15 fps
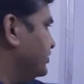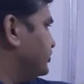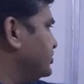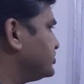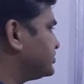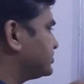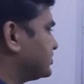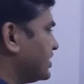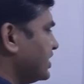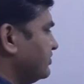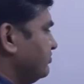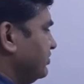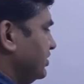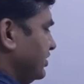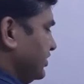this
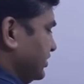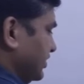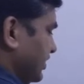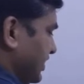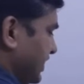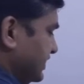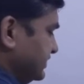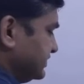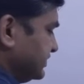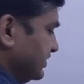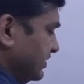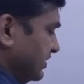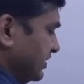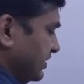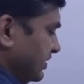can be written as
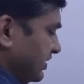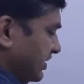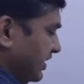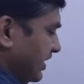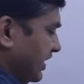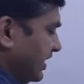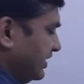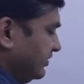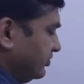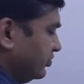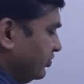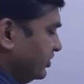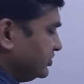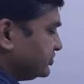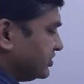N2
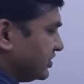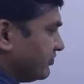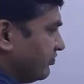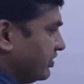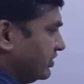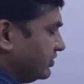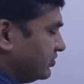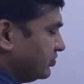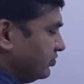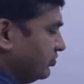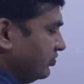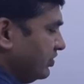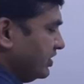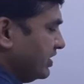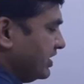is equal
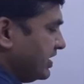to